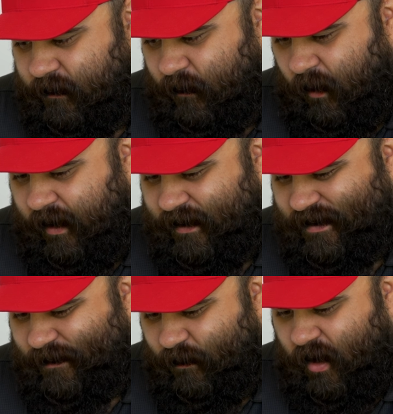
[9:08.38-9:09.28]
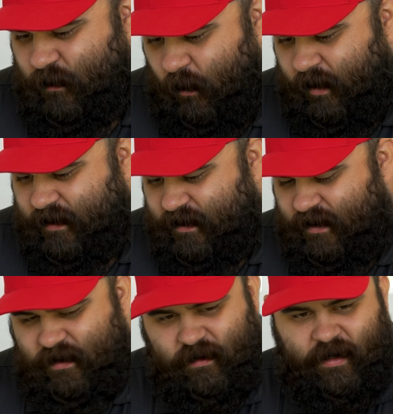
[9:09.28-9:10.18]
more cons- much more
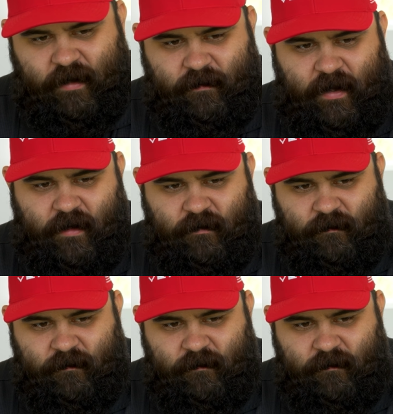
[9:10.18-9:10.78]
consistently a fade.